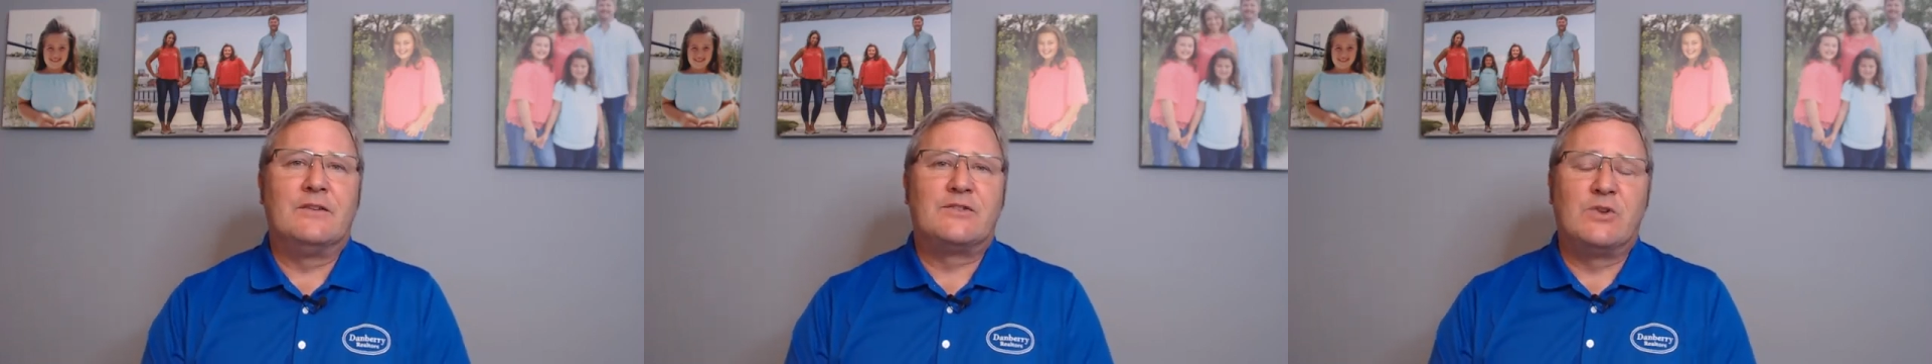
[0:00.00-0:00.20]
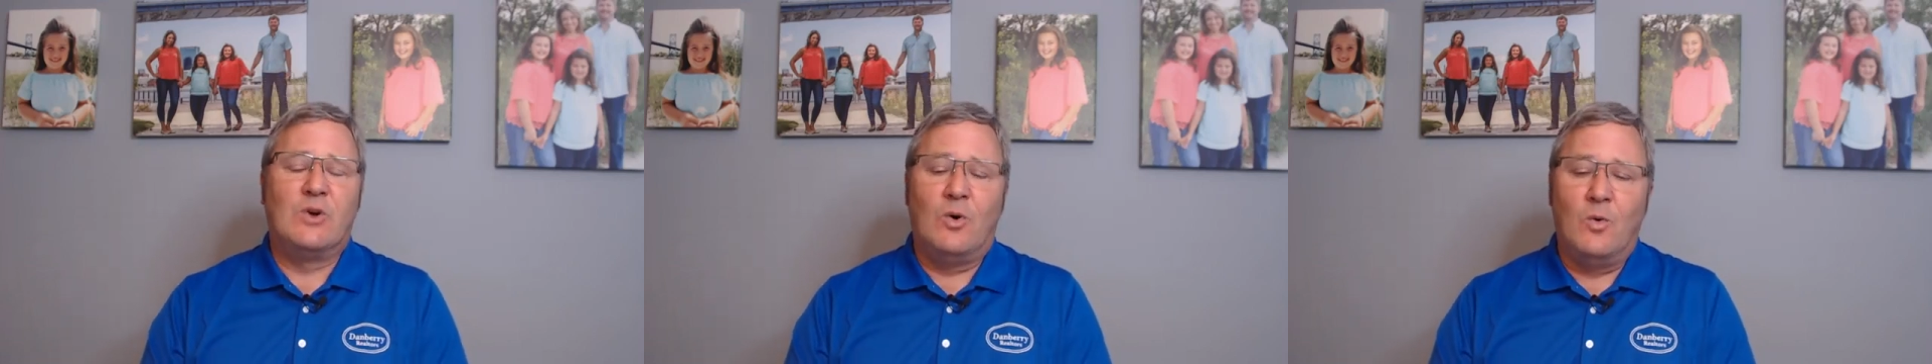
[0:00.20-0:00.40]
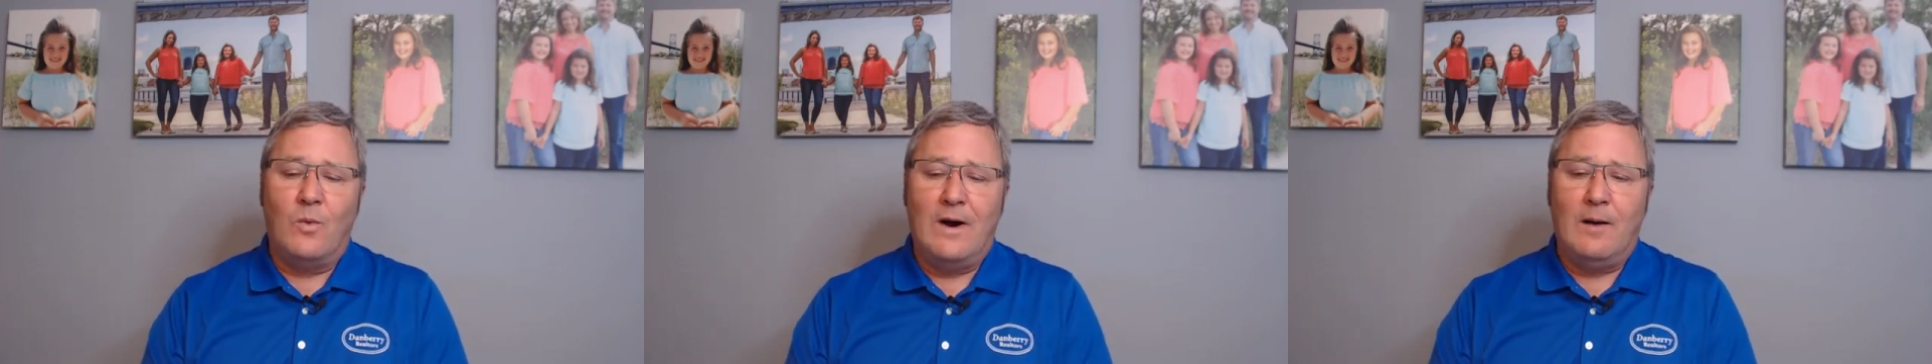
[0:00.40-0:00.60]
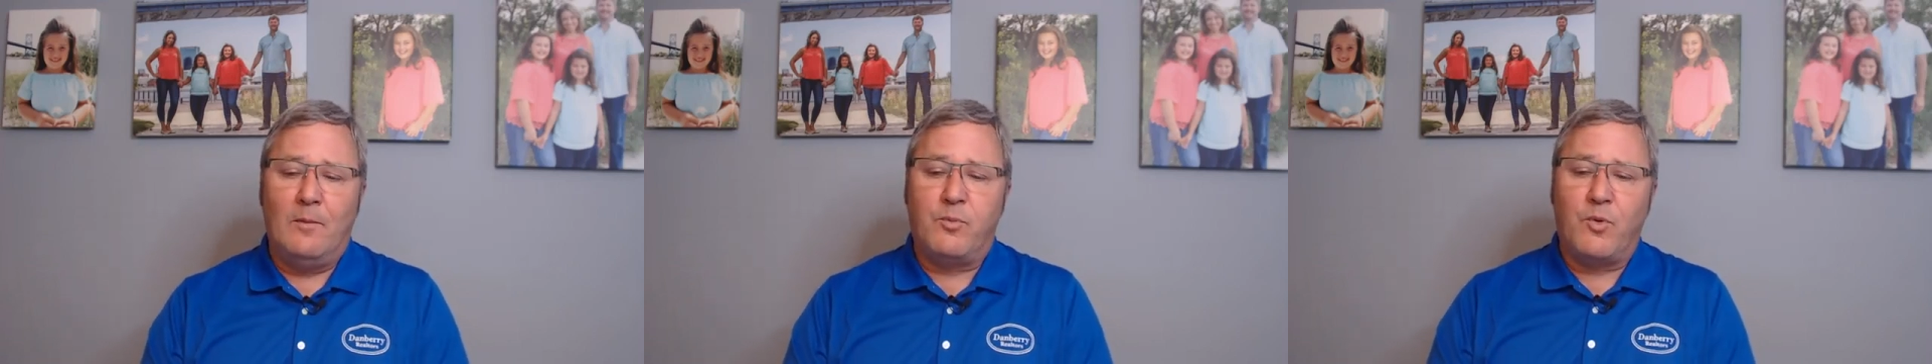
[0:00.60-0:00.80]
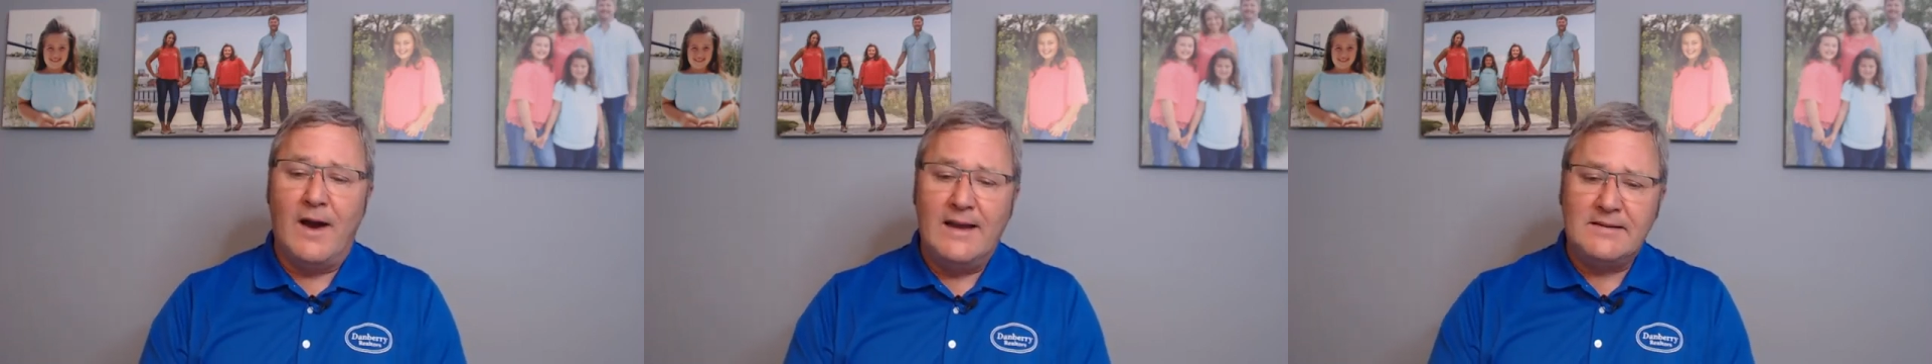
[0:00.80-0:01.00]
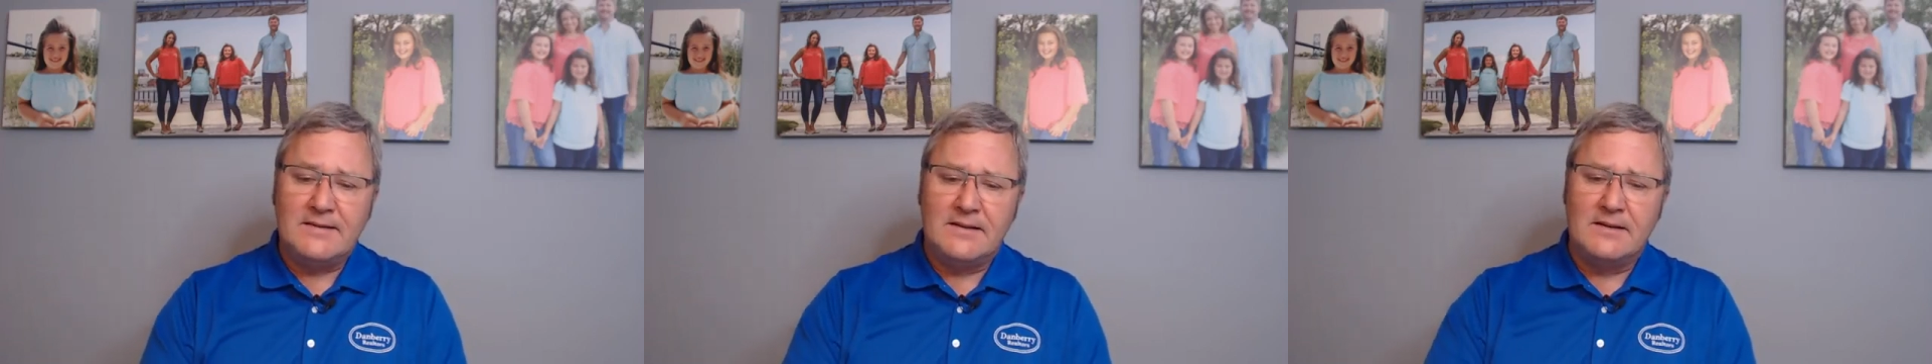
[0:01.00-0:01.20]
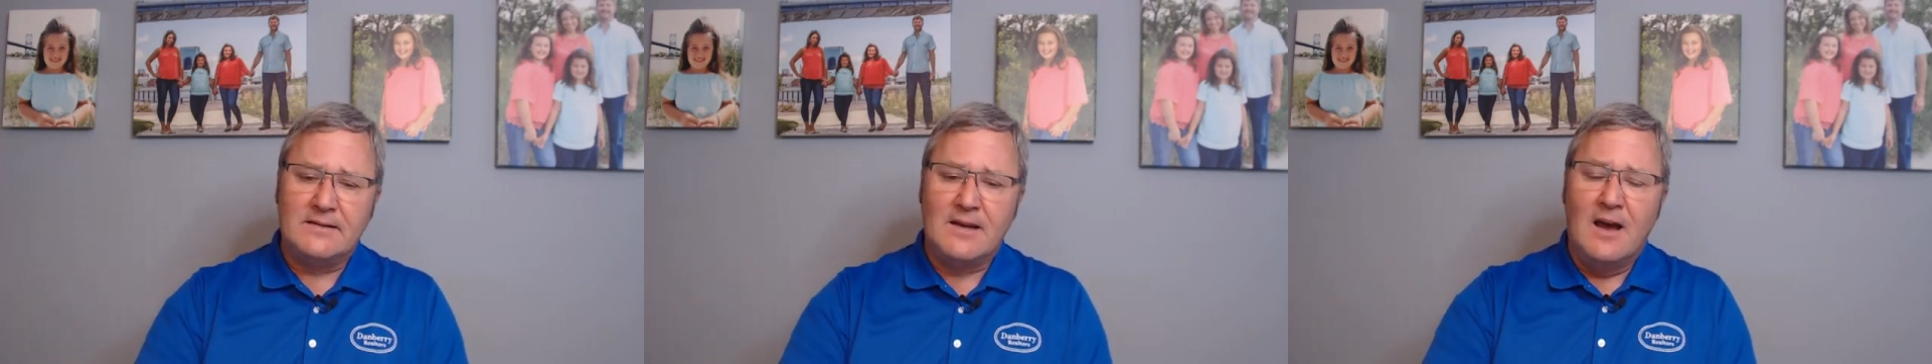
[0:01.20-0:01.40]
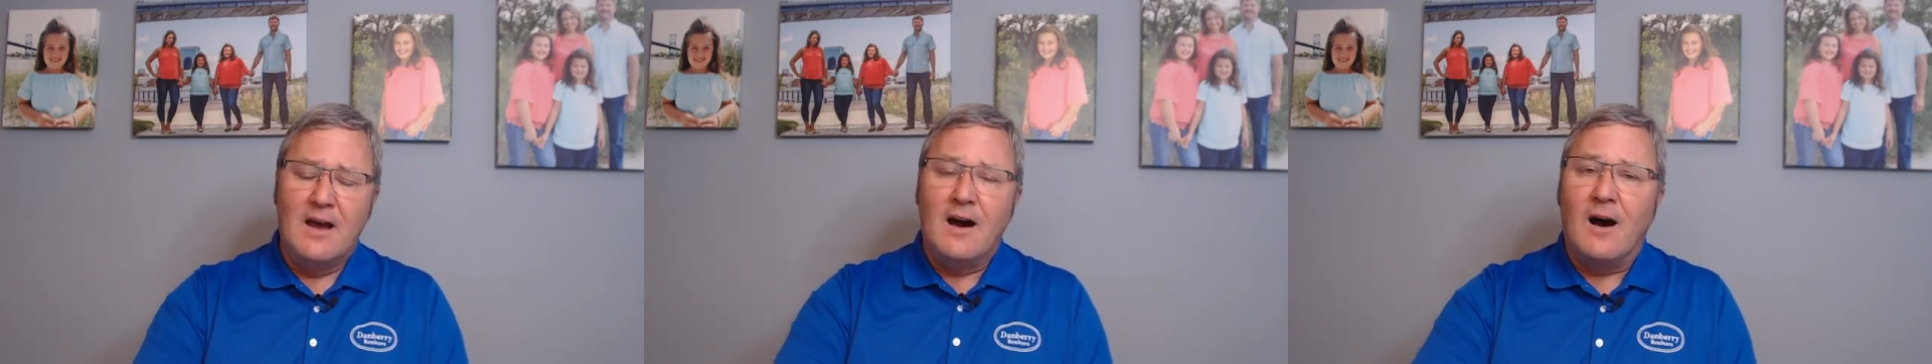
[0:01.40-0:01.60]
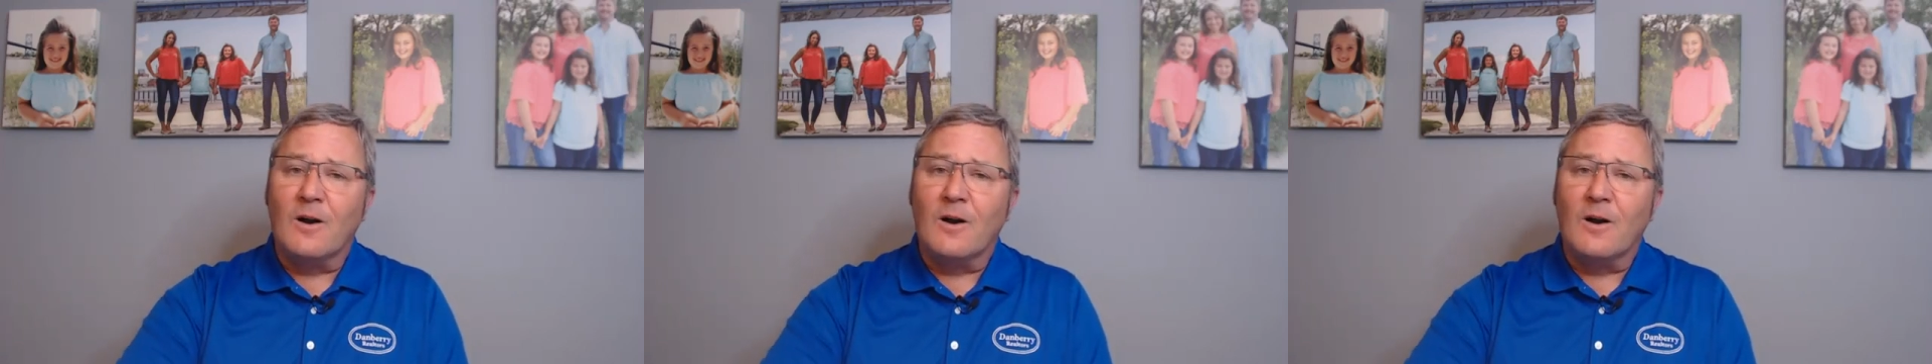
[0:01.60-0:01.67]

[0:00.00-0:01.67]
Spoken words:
So while prices